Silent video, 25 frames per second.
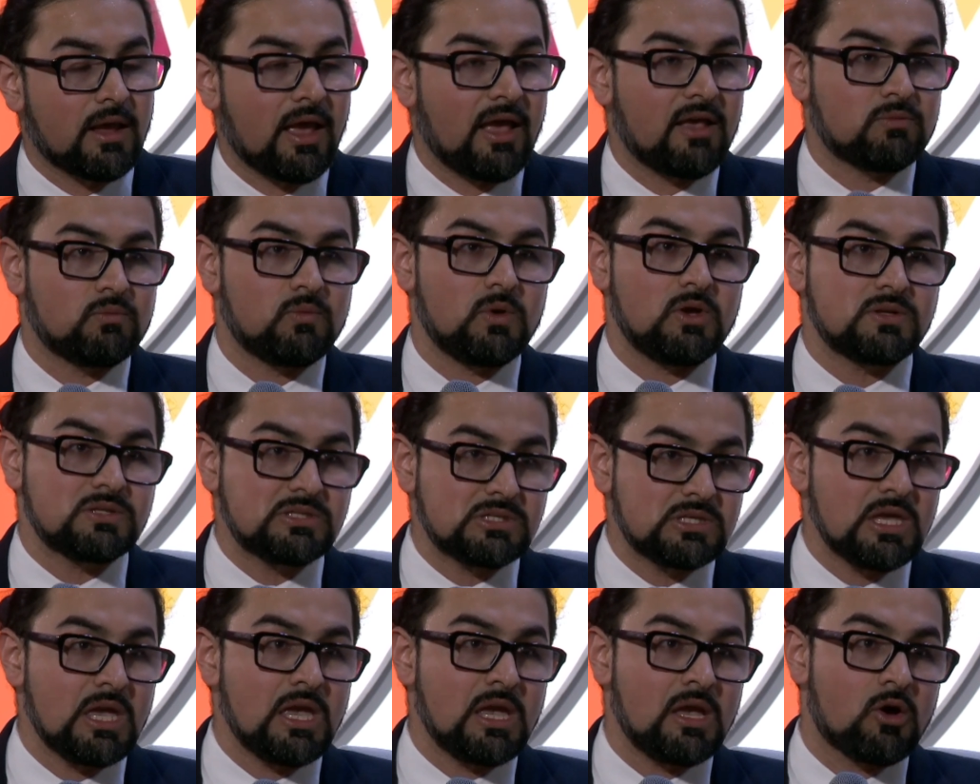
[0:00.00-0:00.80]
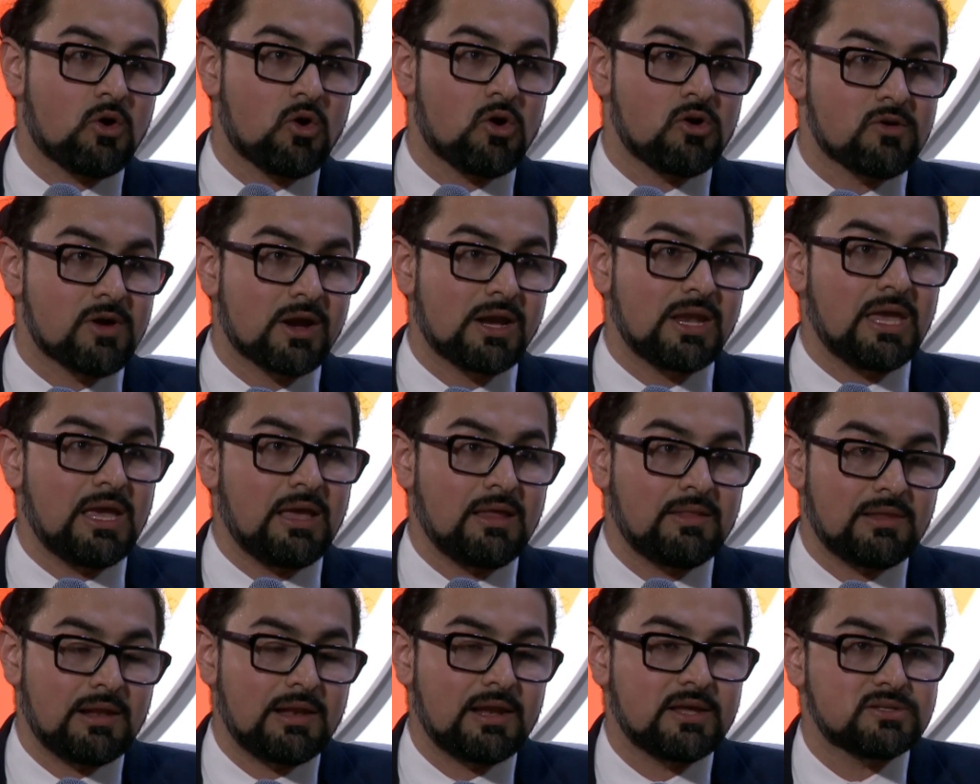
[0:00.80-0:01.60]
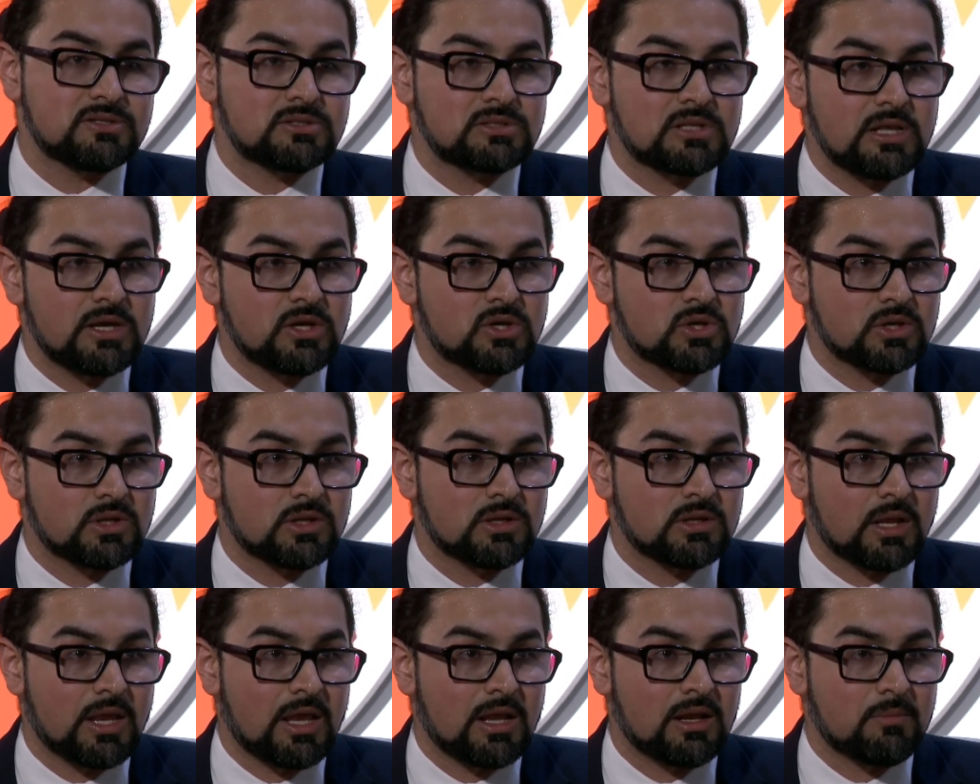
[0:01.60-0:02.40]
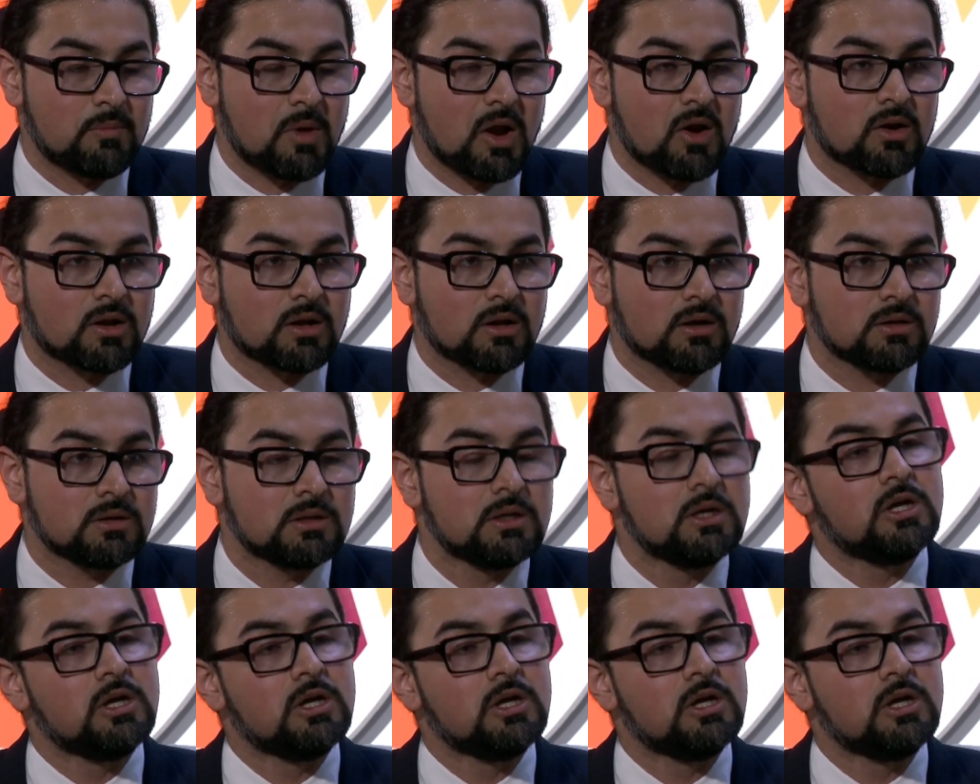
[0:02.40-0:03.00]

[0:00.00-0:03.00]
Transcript: as we are seeing already in the legislation in America.